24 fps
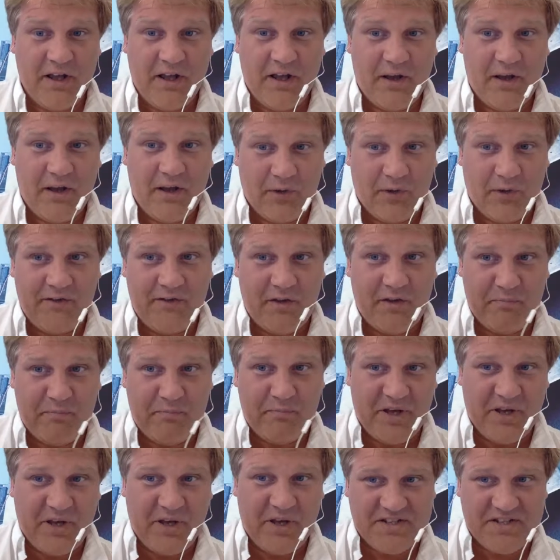And one of the
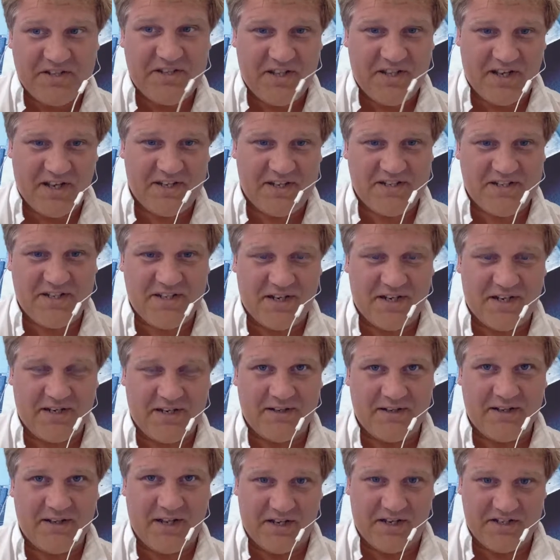biggest things that
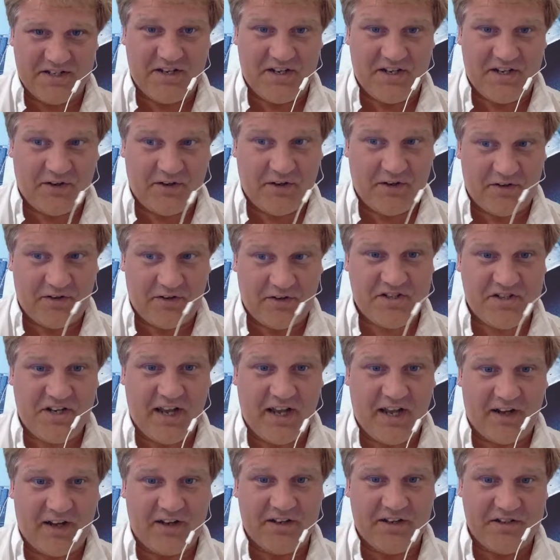is difficult to
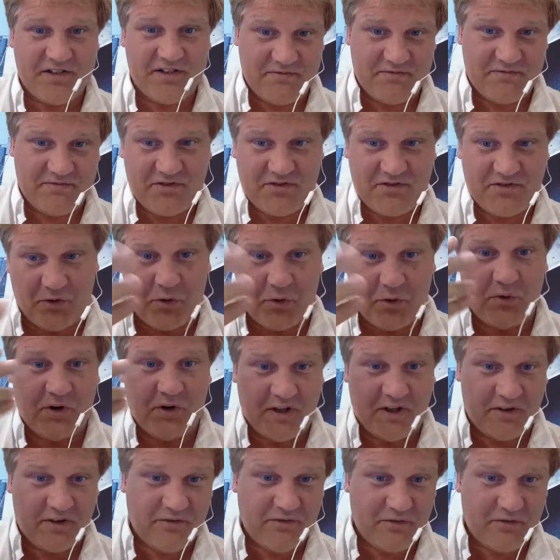scale is
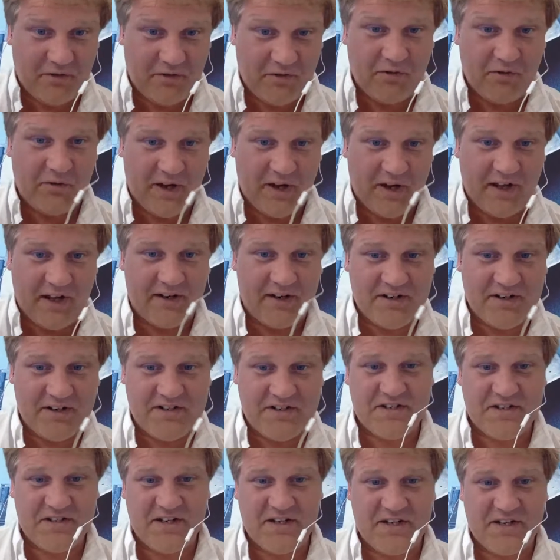scrolling through
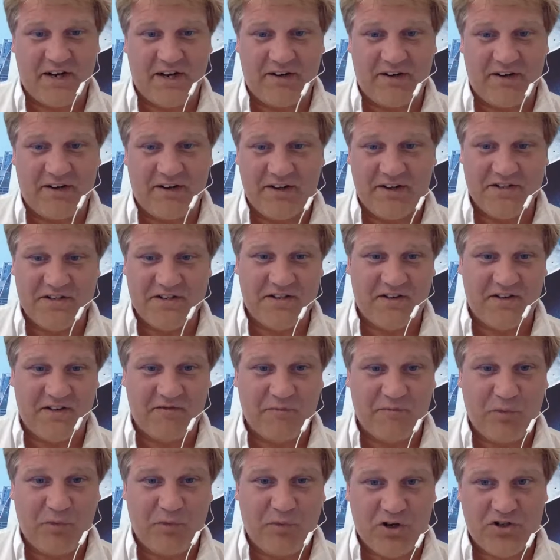endless areas
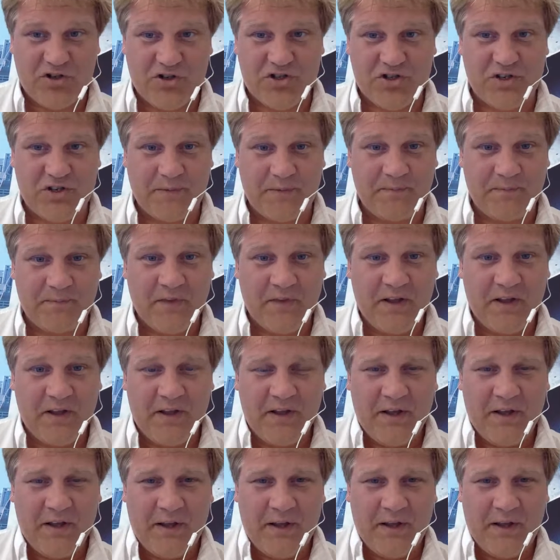of bush.
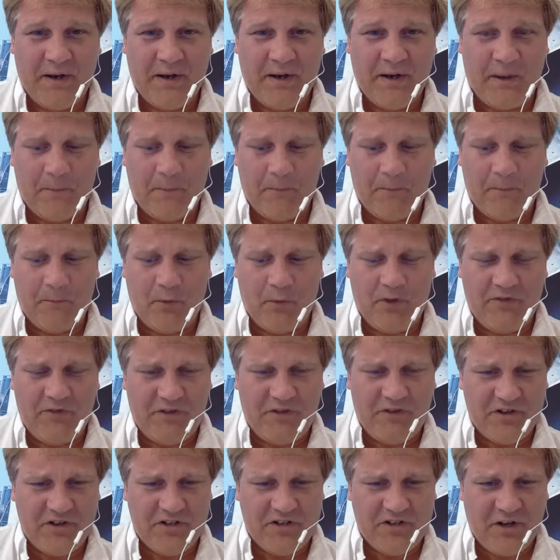Now, we
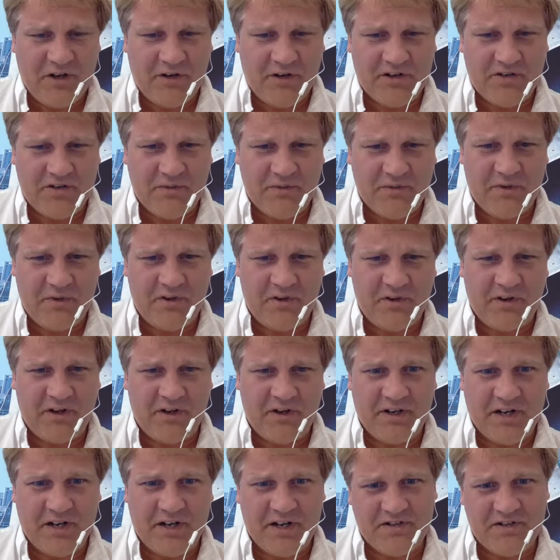first noticed when we were
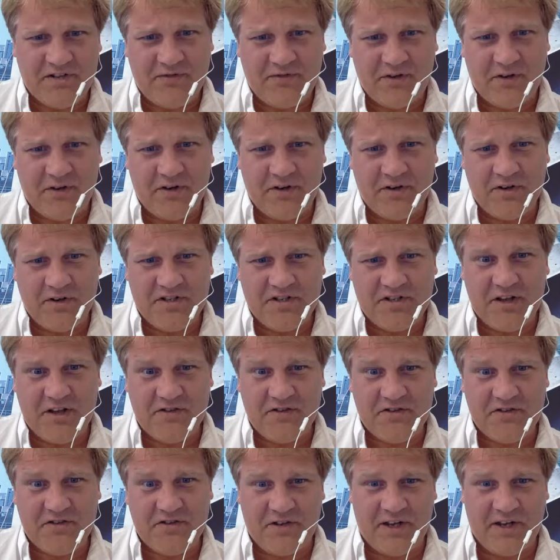doing a task for
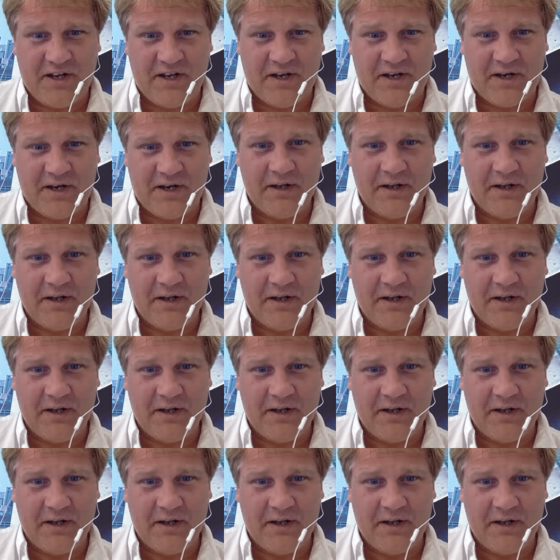South Sudan,